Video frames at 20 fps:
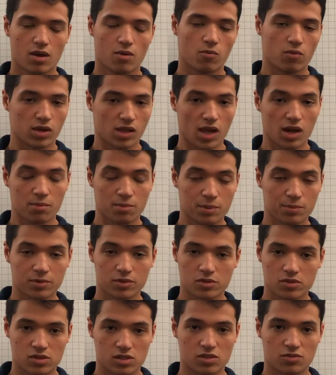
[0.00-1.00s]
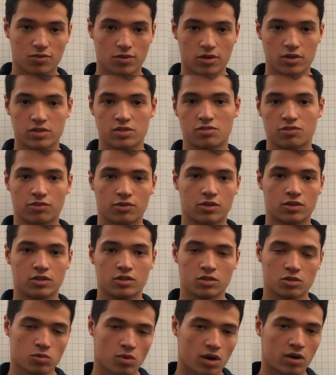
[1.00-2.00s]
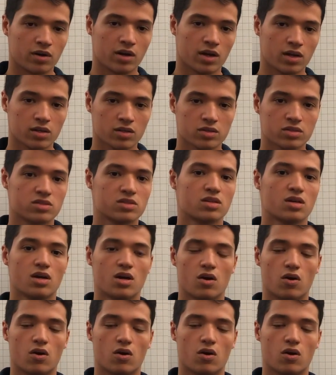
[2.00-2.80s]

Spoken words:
What a lot of people use these for is for URLs